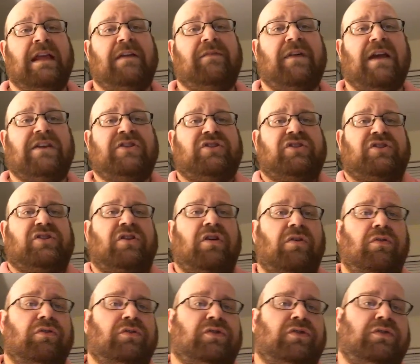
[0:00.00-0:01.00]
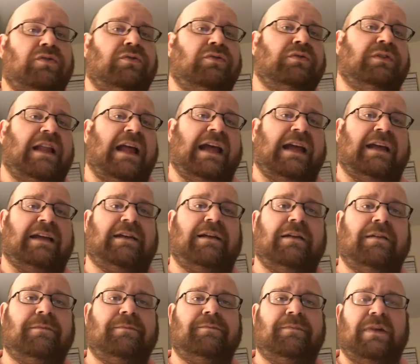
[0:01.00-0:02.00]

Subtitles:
If I go to like